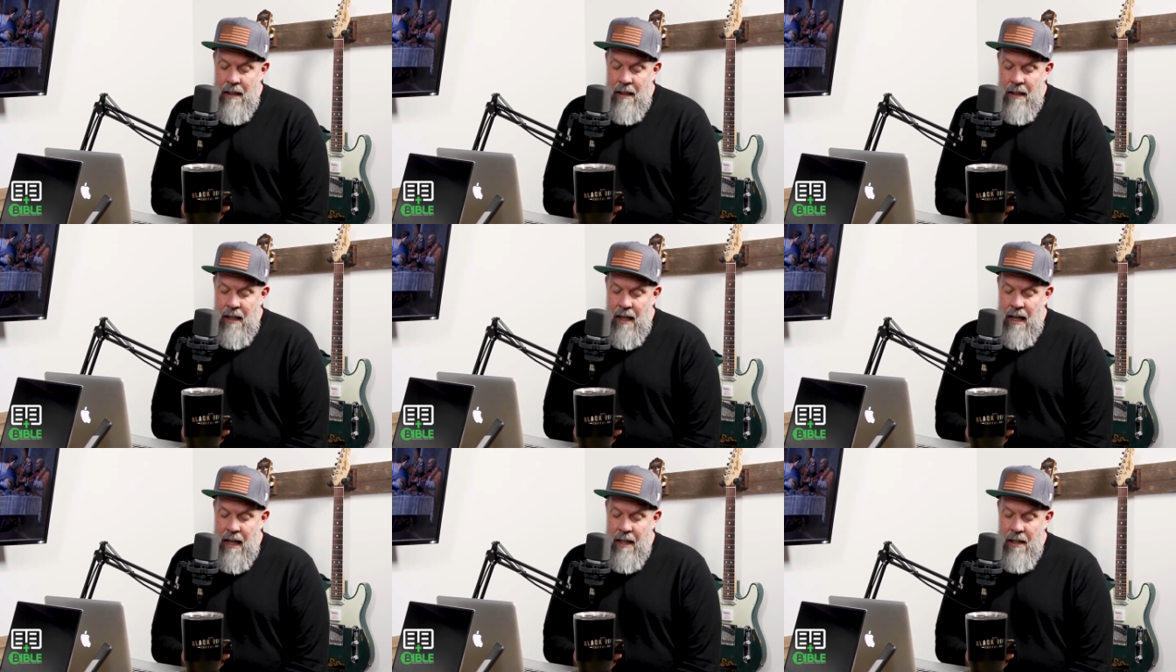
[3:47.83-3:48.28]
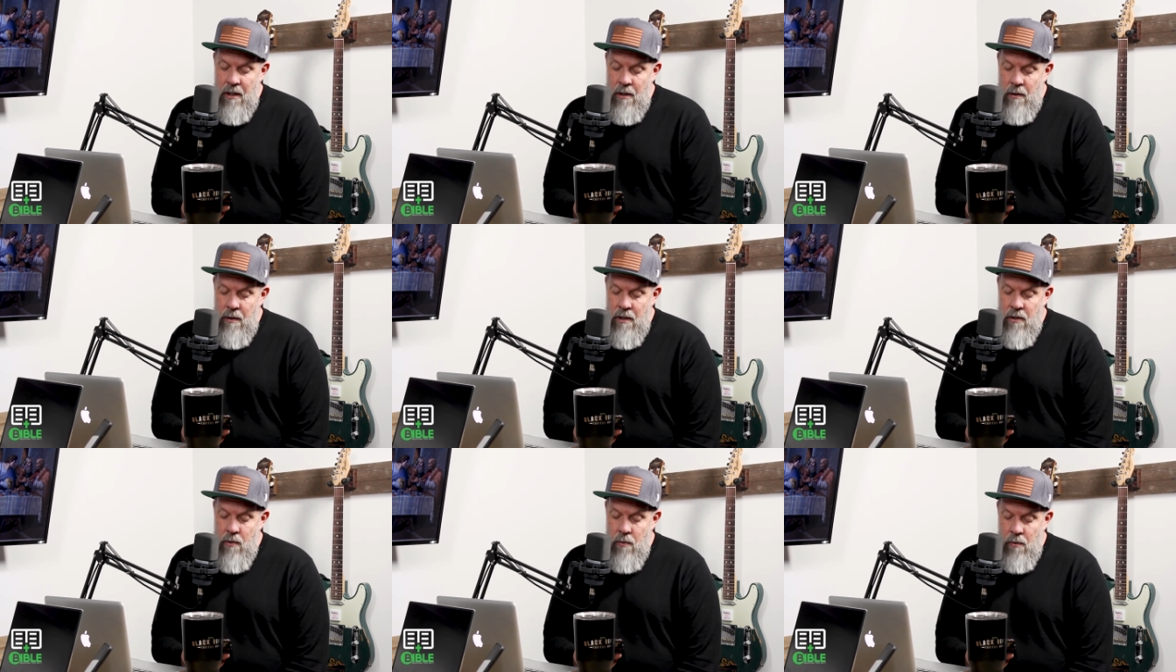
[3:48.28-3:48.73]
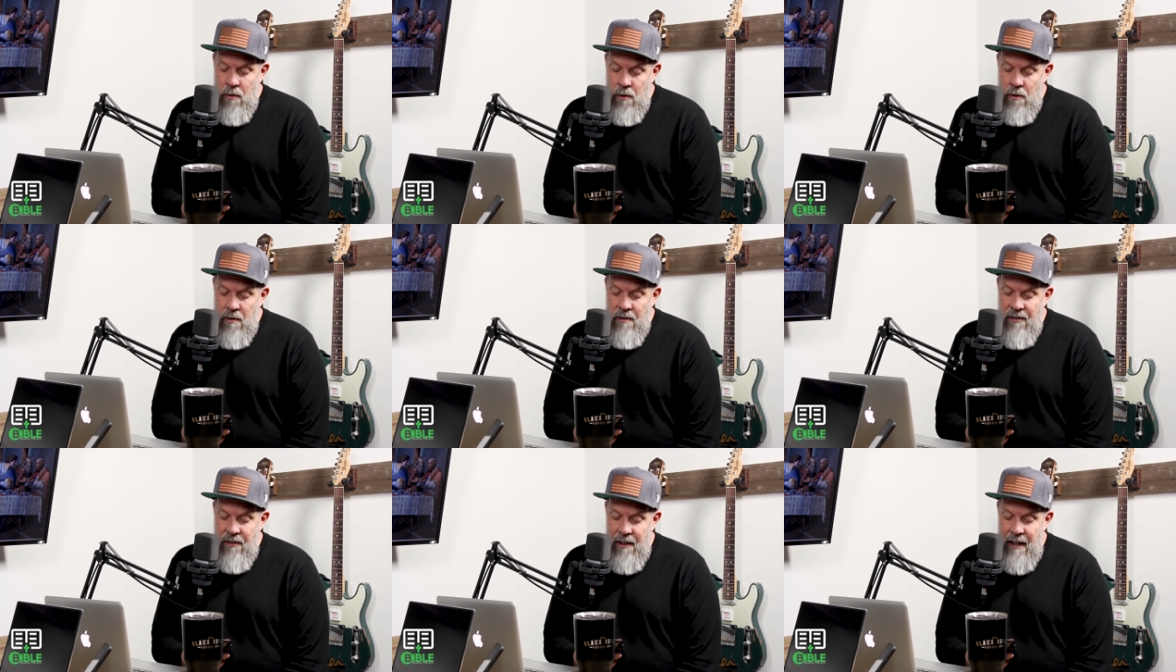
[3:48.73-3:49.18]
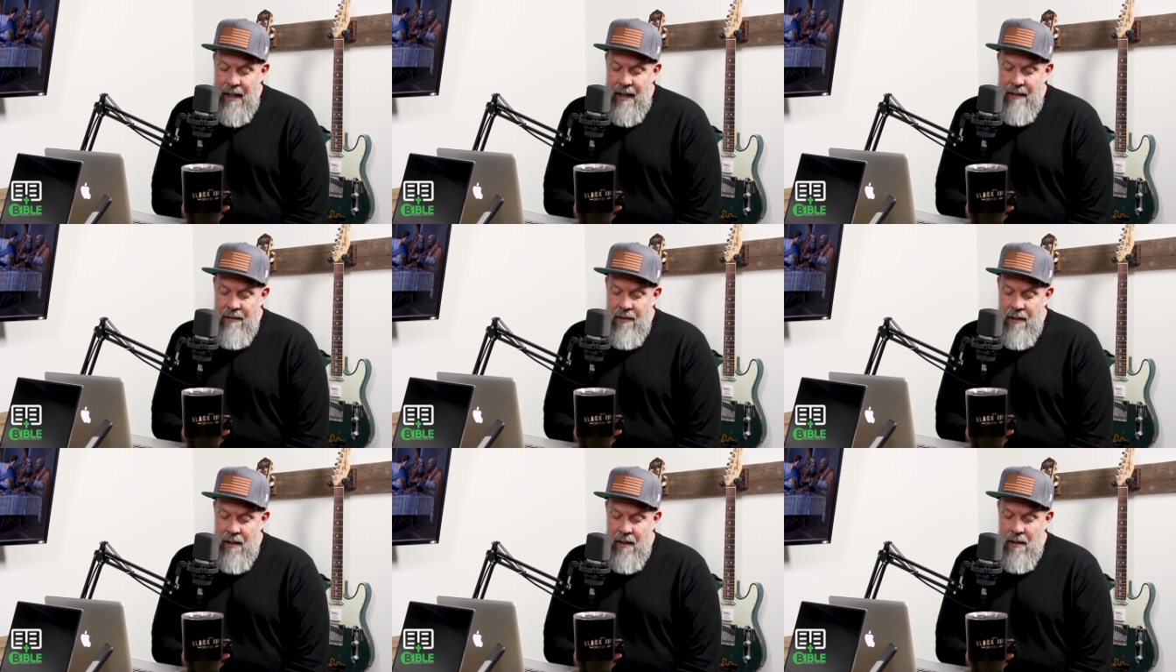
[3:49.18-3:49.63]
God, who is ruled
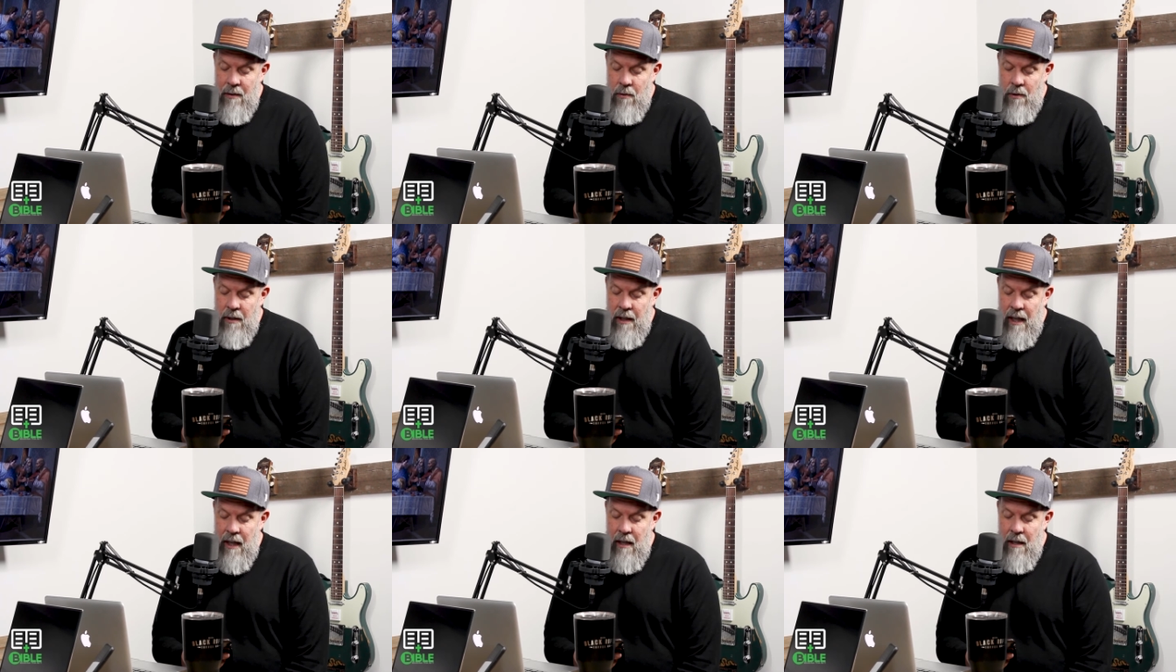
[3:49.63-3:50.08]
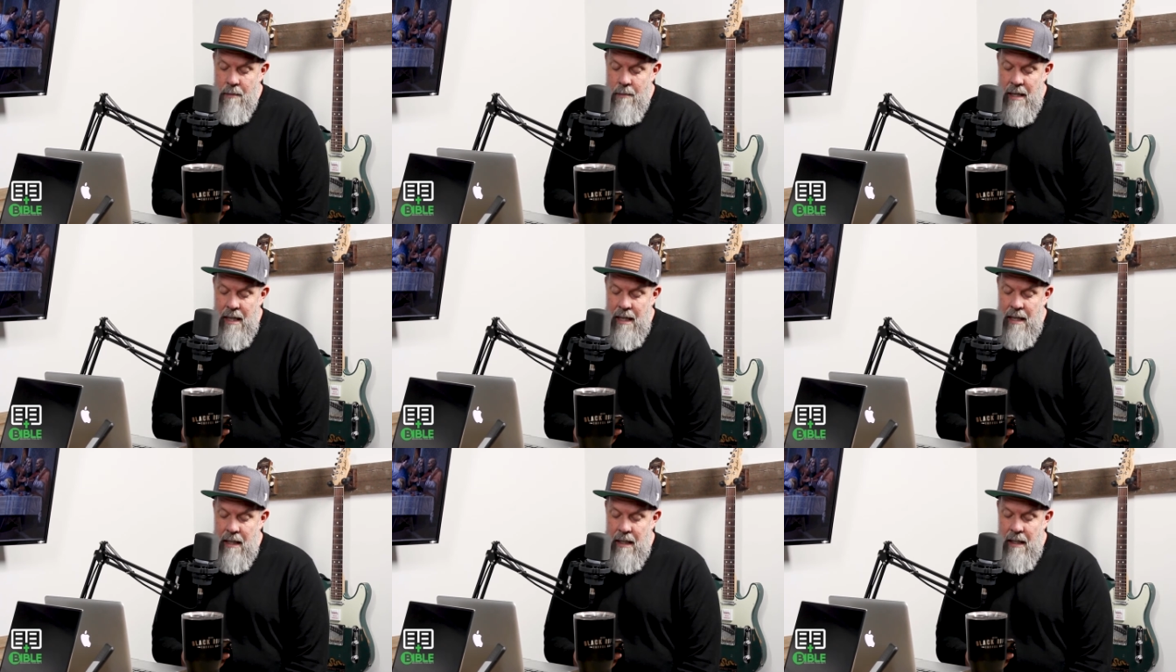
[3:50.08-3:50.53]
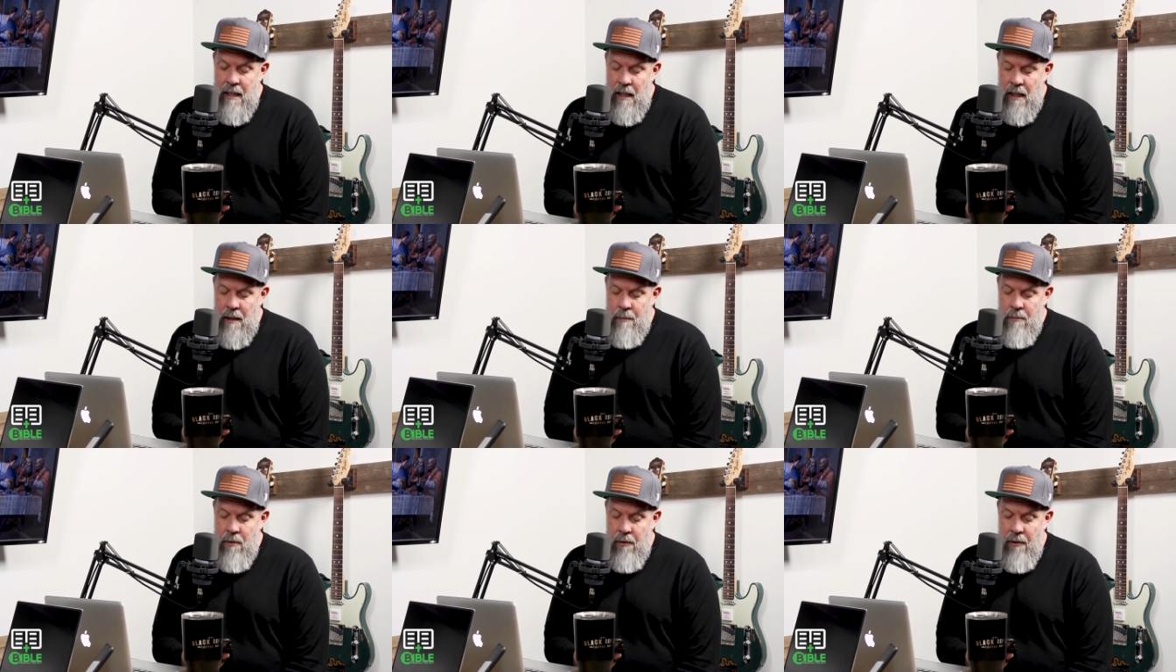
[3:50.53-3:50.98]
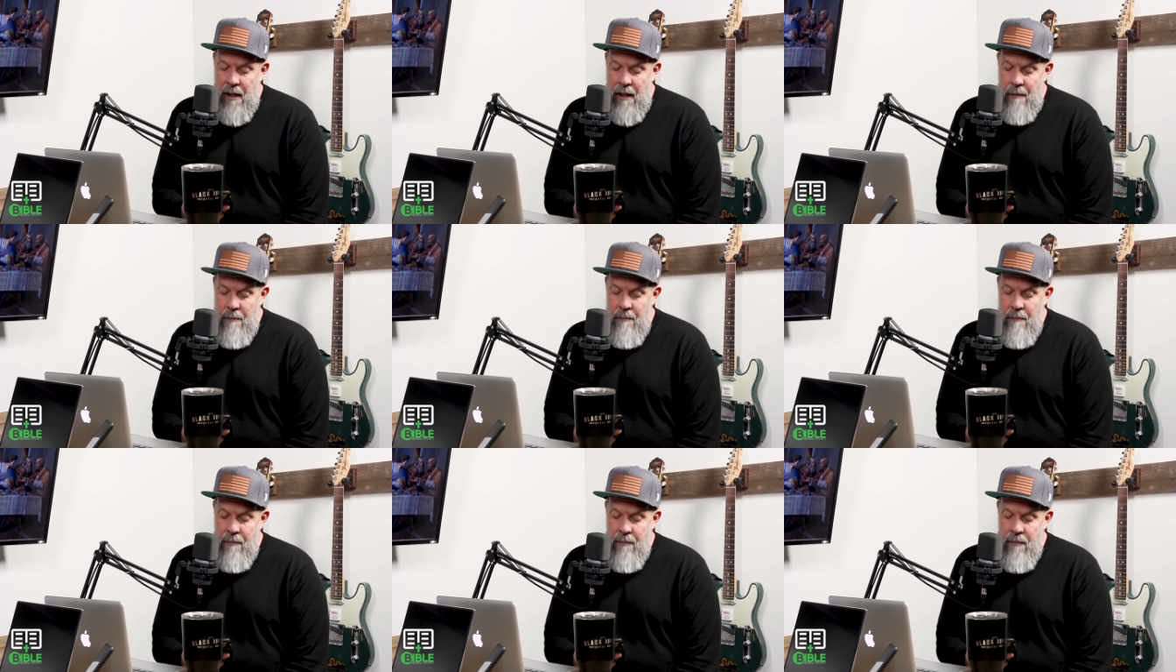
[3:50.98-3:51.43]
forever, will hear me and humble
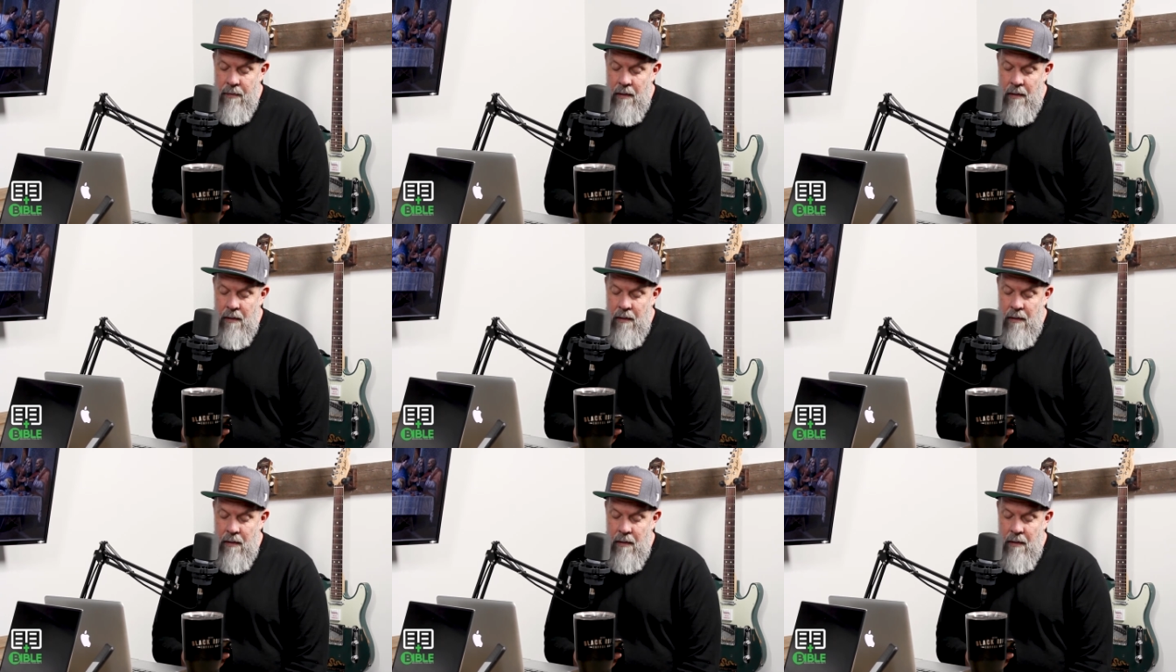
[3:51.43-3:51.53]
them.